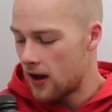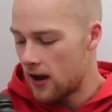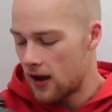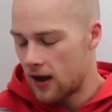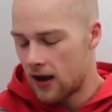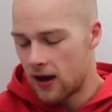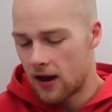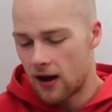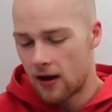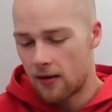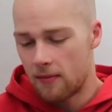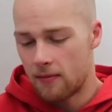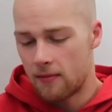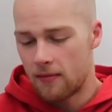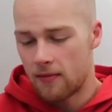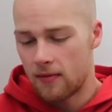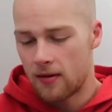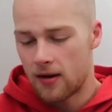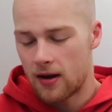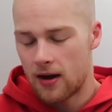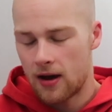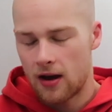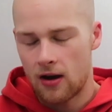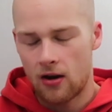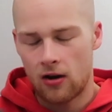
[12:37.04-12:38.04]

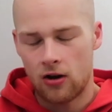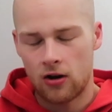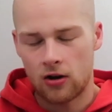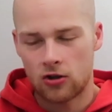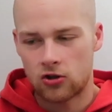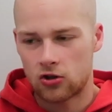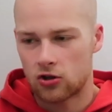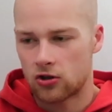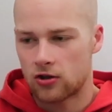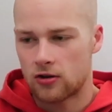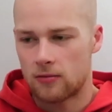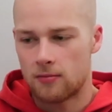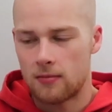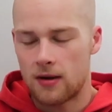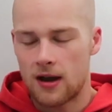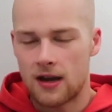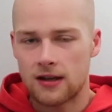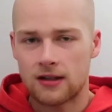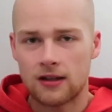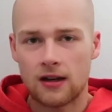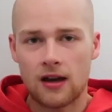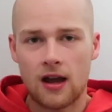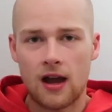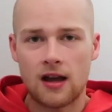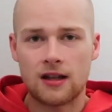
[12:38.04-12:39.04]
It's just
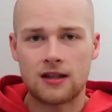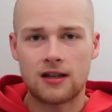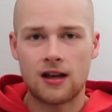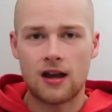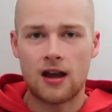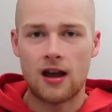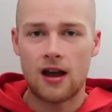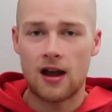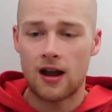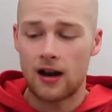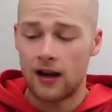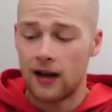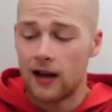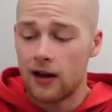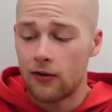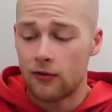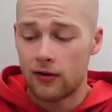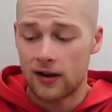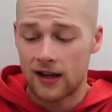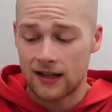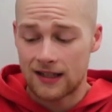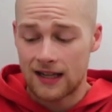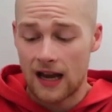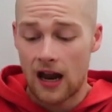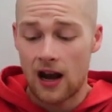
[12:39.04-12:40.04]
amazing. It's
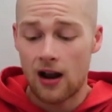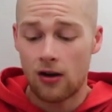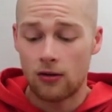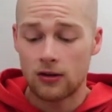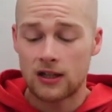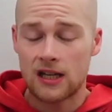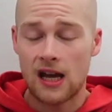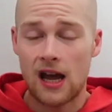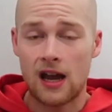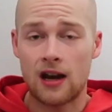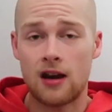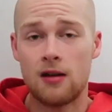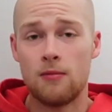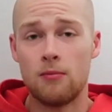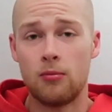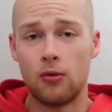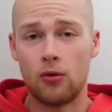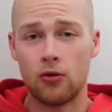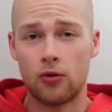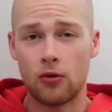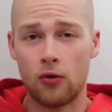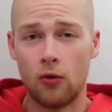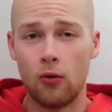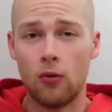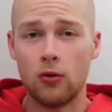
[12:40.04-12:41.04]
literally a 10 out of 10 in
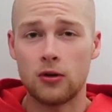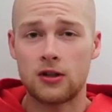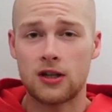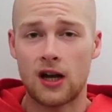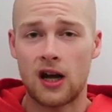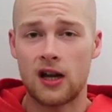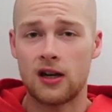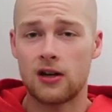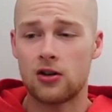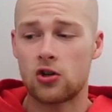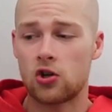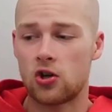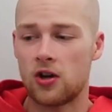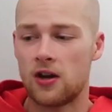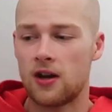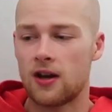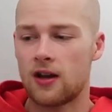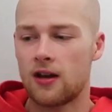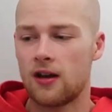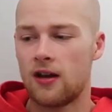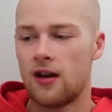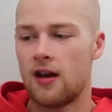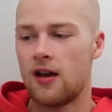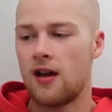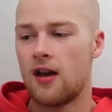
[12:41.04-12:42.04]
both oats and a
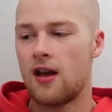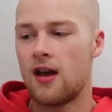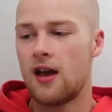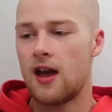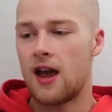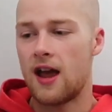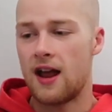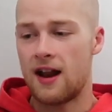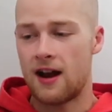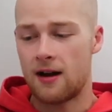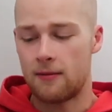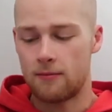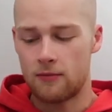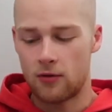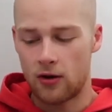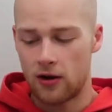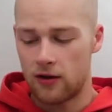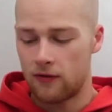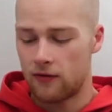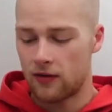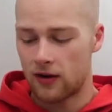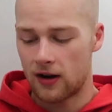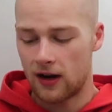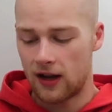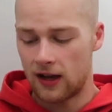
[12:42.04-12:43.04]
shake. And I'm not
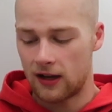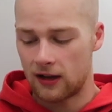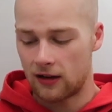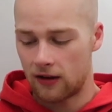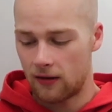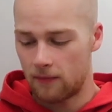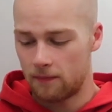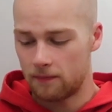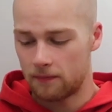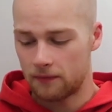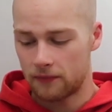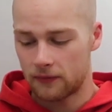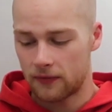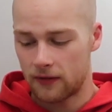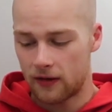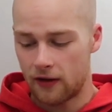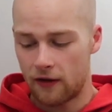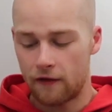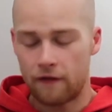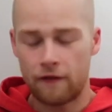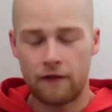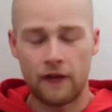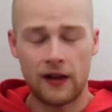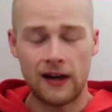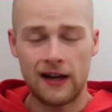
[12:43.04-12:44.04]
even like
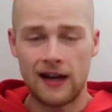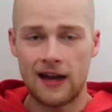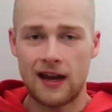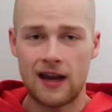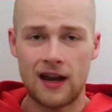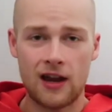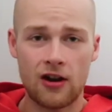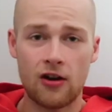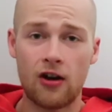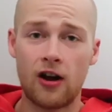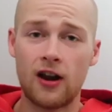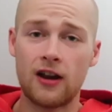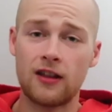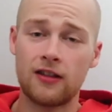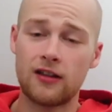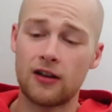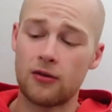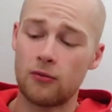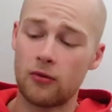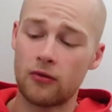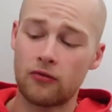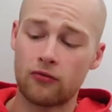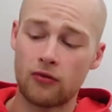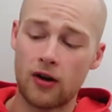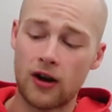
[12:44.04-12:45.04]
affiliated or
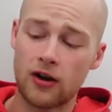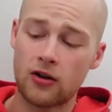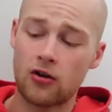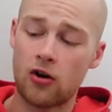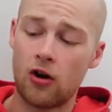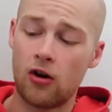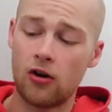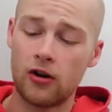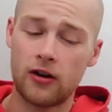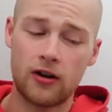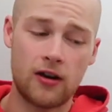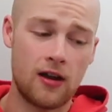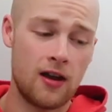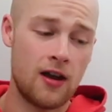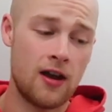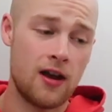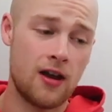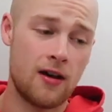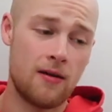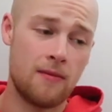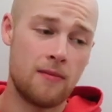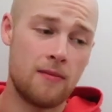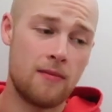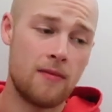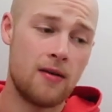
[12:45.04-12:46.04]
anything with
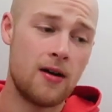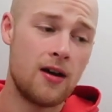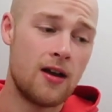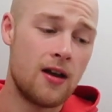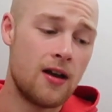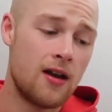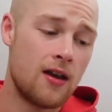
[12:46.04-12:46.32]
Redcon.